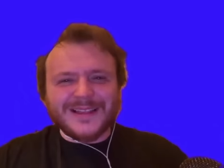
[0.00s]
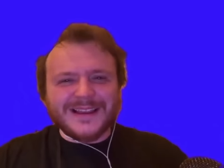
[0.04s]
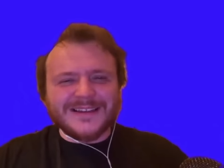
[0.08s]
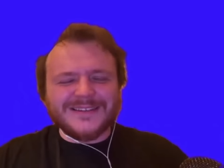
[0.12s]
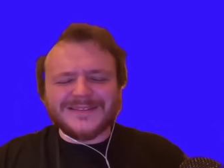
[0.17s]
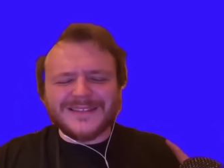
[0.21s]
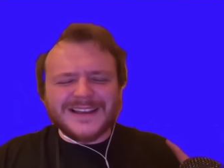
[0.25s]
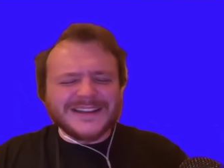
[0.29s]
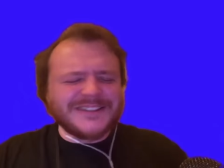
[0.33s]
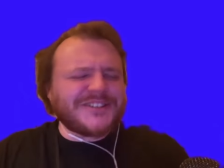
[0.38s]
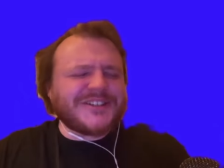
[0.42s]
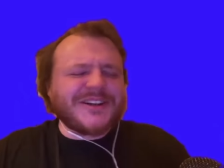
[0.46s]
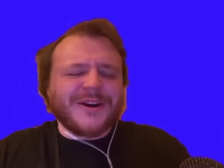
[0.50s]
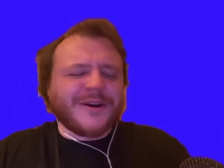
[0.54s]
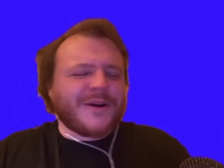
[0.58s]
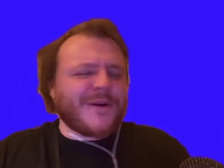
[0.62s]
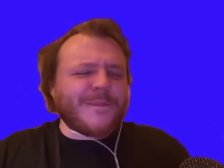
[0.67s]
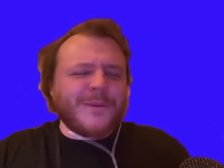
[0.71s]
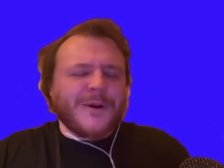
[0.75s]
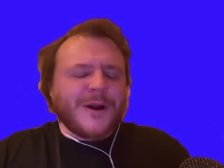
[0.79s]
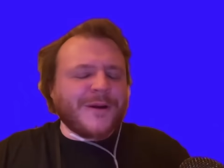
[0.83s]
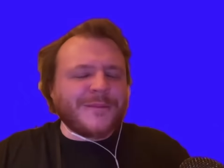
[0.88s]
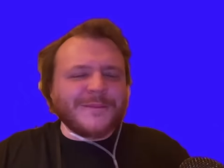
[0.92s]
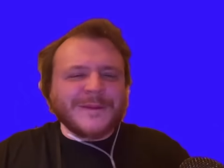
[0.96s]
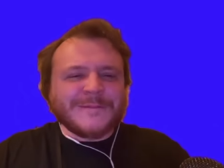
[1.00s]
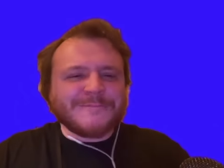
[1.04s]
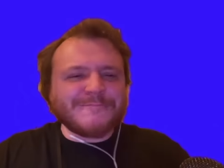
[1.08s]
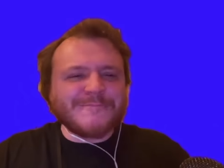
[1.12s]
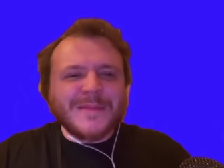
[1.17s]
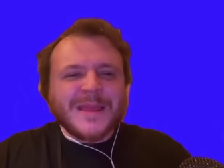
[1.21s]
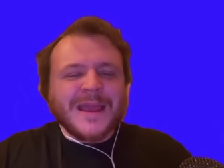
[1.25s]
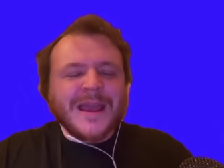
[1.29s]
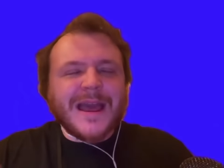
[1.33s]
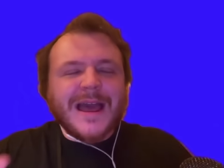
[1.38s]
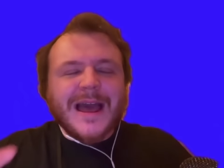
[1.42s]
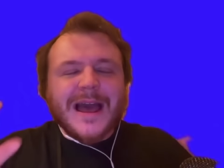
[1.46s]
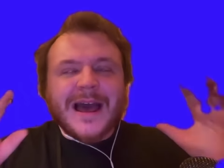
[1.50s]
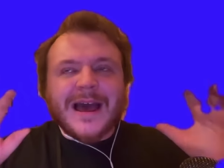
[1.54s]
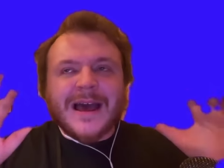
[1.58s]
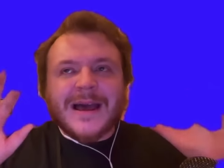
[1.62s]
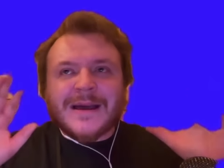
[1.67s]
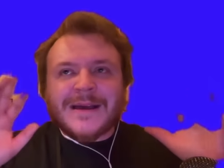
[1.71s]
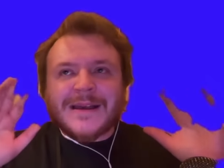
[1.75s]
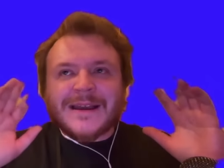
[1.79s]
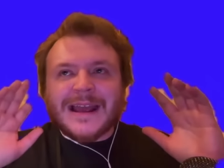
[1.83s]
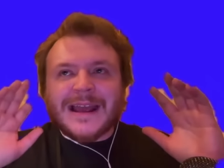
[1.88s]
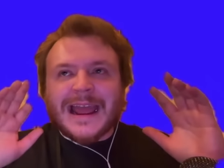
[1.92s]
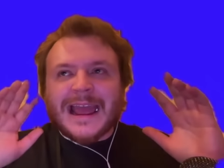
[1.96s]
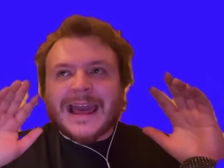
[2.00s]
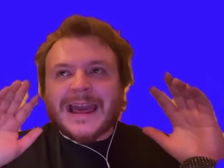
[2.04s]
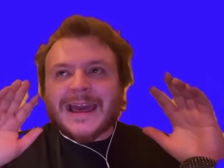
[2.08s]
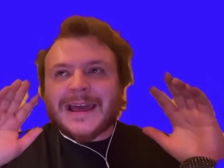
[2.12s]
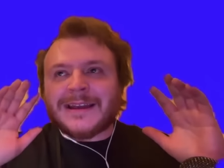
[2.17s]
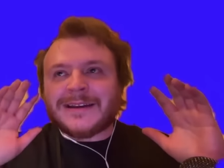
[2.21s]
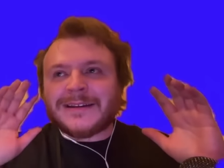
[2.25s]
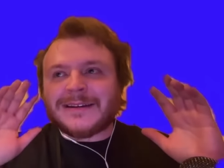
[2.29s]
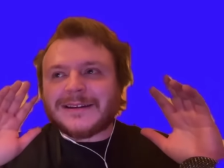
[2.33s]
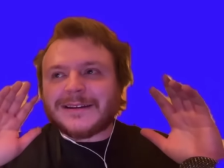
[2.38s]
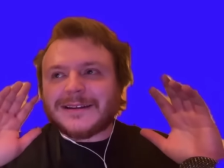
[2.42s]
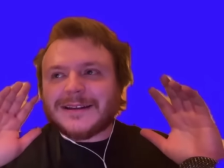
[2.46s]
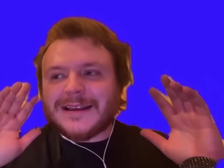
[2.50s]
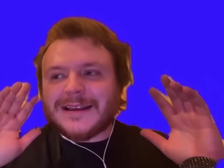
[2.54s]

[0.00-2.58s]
They share an apartment, and